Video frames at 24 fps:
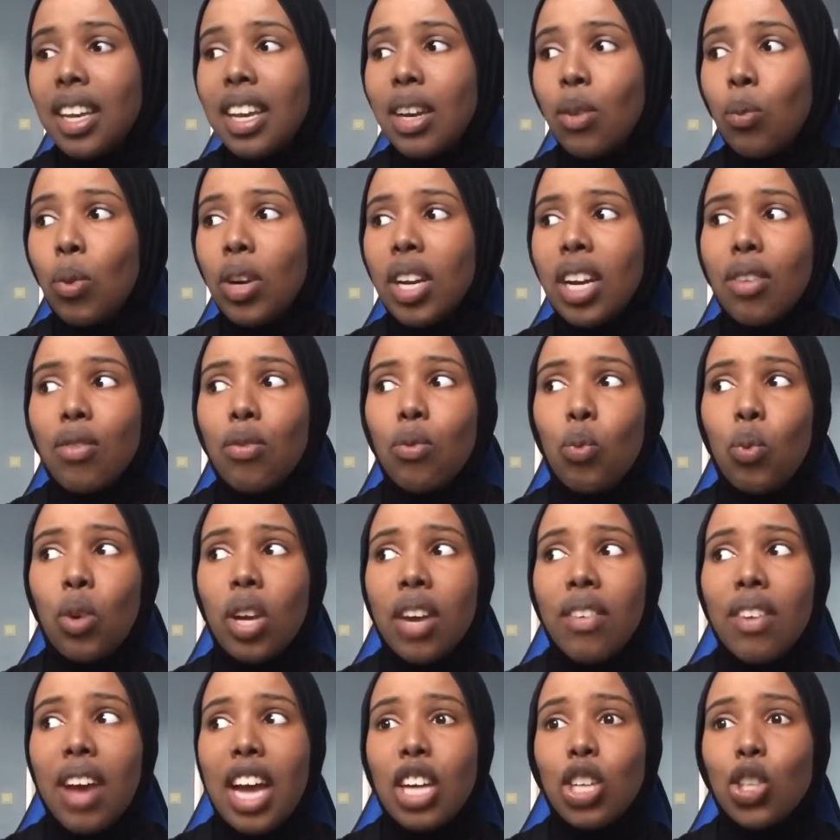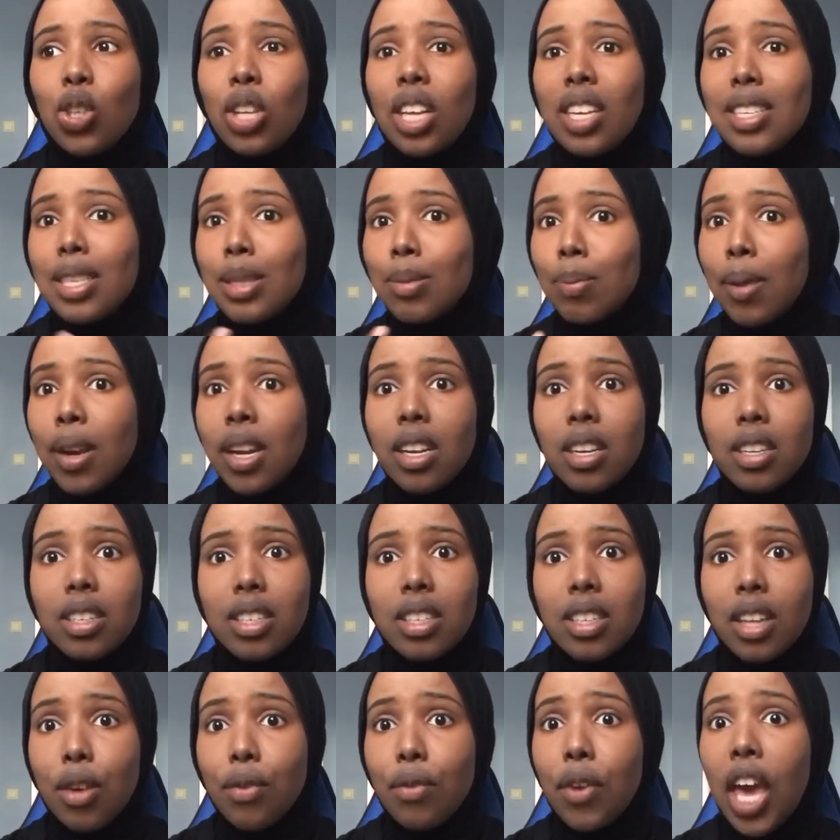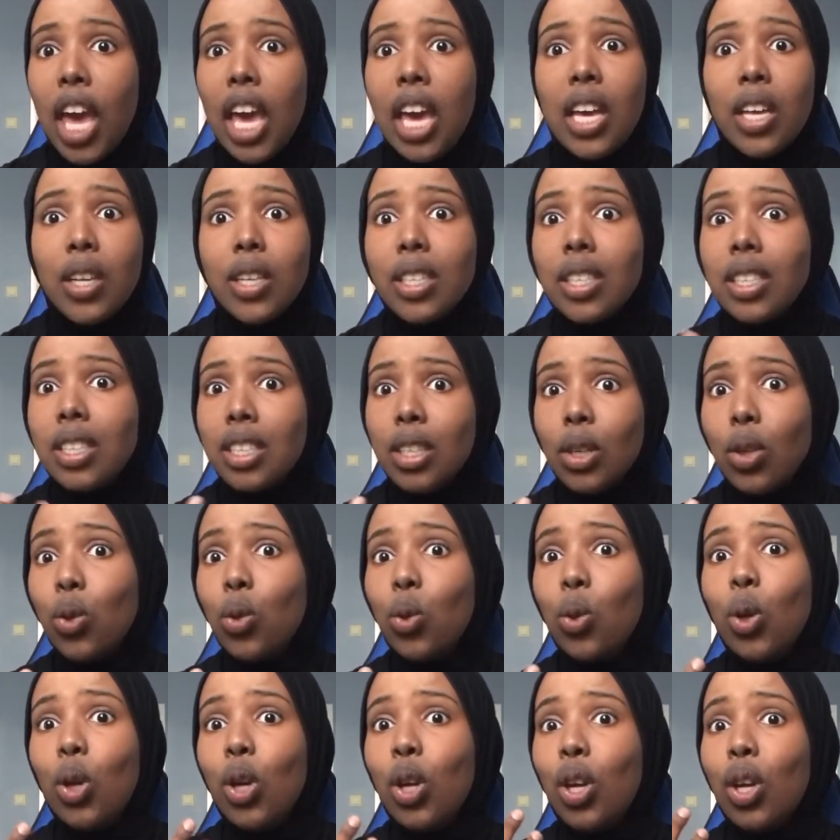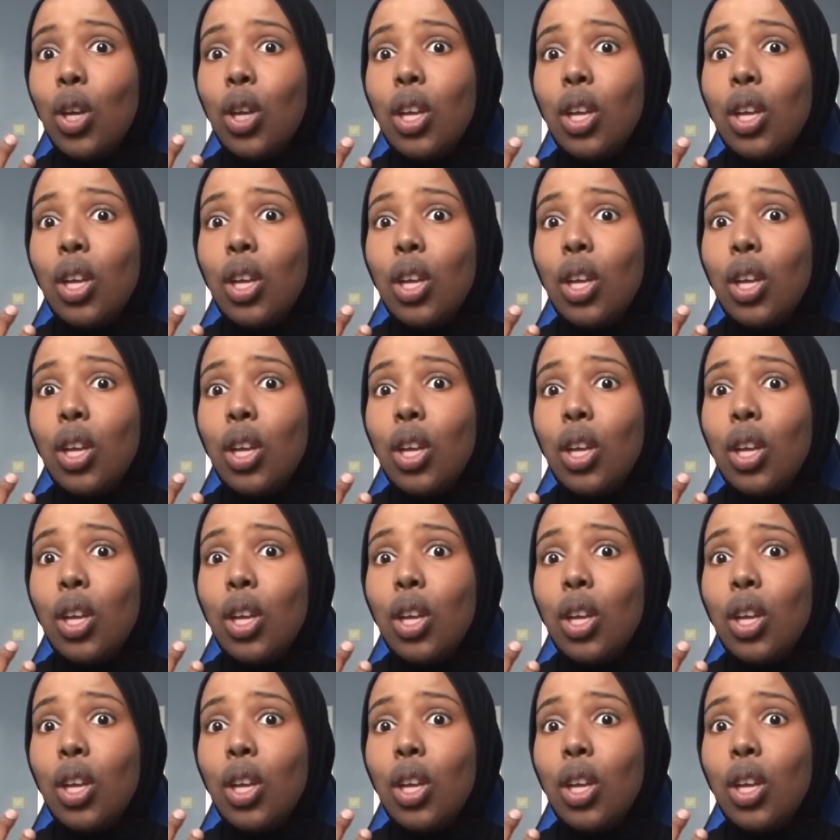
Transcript: And when we have actually explained and stuff, he's still